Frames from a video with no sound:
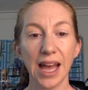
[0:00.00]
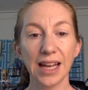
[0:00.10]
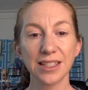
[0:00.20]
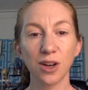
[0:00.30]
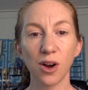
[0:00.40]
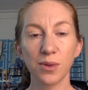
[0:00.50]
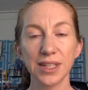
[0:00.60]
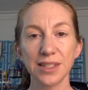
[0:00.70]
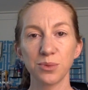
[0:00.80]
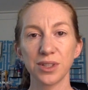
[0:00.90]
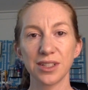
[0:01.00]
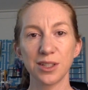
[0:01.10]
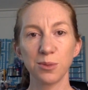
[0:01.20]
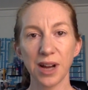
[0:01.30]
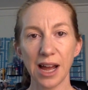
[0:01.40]
As always, we're
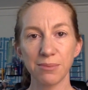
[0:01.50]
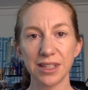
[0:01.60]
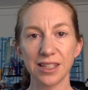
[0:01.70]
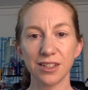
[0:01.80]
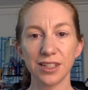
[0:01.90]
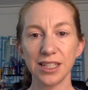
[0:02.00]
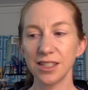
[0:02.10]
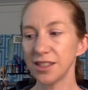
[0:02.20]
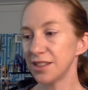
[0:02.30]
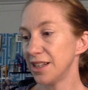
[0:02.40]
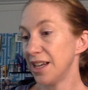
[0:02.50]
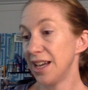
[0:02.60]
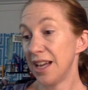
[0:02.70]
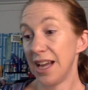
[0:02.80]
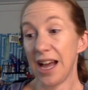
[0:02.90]
super happy that you're here.
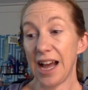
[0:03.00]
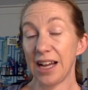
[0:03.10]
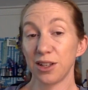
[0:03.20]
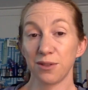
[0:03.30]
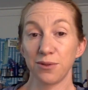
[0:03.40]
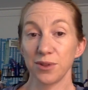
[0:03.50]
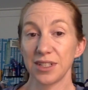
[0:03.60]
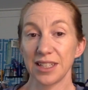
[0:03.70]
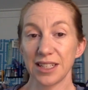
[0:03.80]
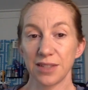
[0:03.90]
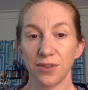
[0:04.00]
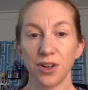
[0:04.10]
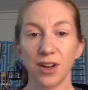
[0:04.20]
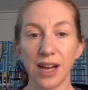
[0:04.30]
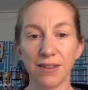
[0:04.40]
I look forward to this
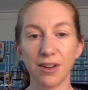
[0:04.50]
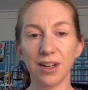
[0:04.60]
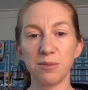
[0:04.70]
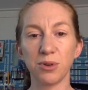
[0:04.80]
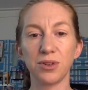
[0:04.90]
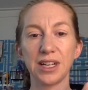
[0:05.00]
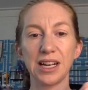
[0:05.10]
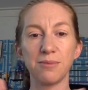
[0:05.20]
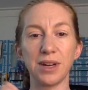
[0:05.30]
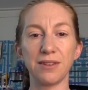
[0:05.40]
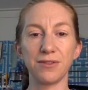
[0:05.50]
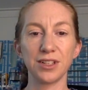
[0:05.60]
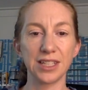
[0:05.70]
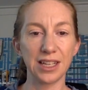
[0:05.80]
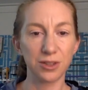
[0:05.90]
fall. I've already broken out my
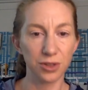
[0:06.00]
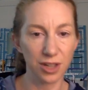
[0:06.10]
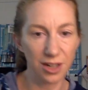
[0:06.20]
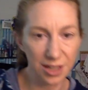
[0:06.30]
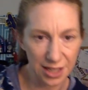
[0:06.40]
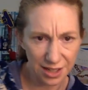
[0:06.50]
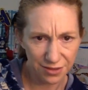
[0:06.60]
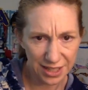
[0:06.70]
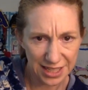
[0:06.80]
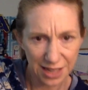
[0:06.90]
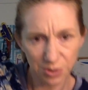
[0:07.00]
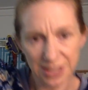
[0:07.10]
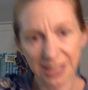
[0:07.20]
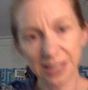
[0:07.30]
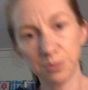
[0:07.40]
first Eleanor cardigan. In fact, I will
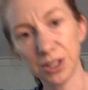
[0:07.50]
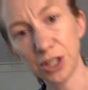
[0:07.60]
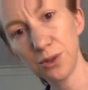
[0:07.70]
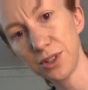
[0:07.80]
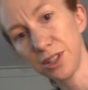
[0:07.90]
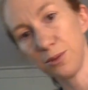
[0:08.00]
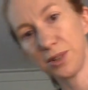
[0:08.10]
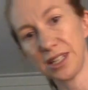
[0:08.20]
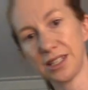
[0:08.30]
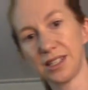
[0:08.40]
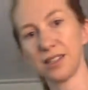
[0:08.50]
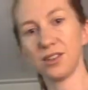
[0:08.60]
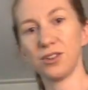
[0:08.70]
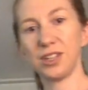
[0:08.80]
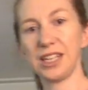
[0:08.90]
stand up and show it to you because,
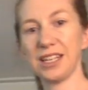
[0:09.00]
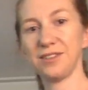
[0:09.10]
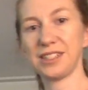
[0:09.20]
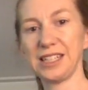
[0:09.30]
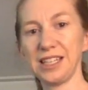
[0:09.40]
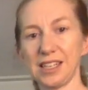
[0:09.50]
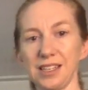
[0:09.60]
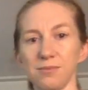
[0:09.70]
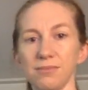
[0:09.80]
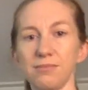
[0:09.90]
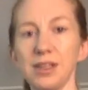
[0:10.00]
oh, you can't even see the hem.